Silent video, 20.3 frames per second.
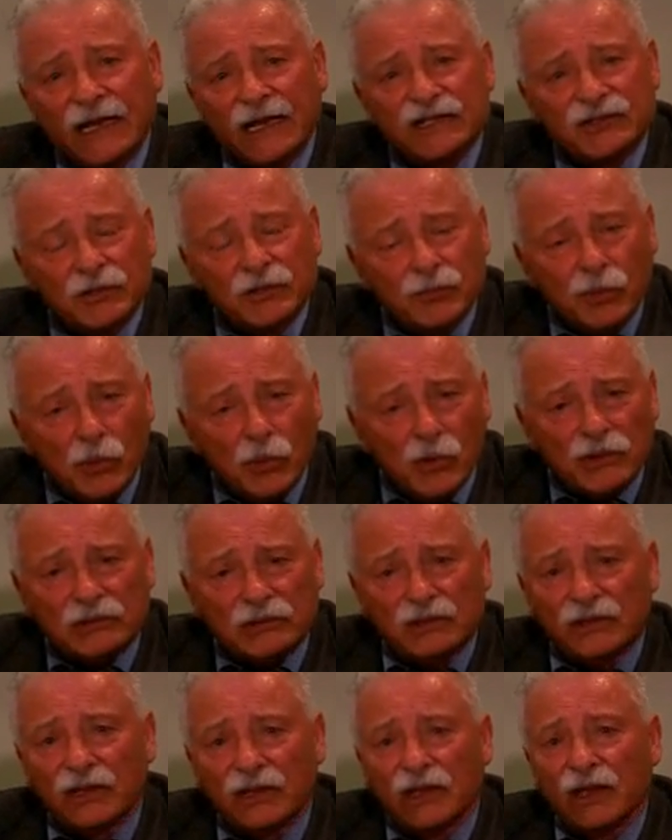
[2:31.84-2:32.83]
It's
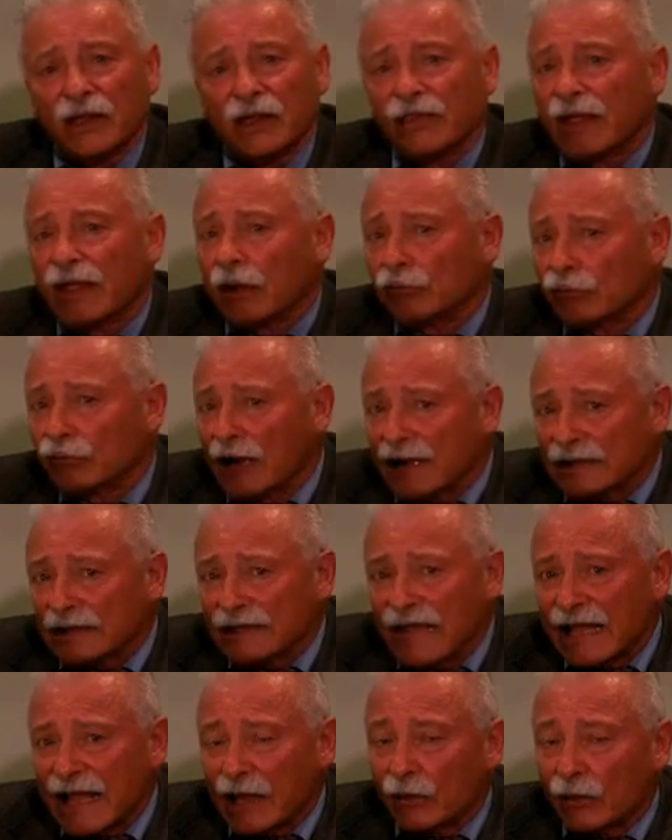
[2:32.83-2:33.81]
important that
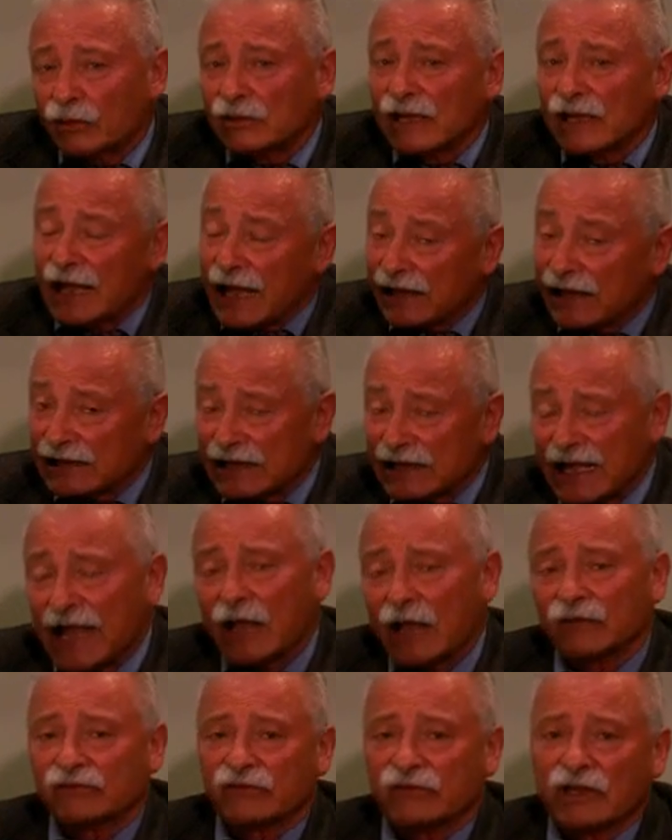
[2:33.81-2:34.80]
right now, at the
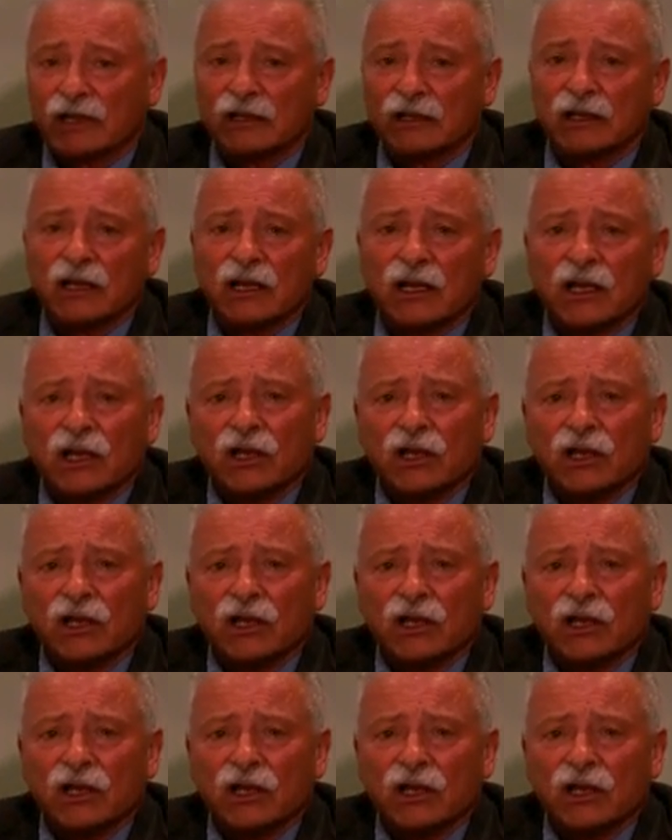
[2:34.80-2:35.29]
outset,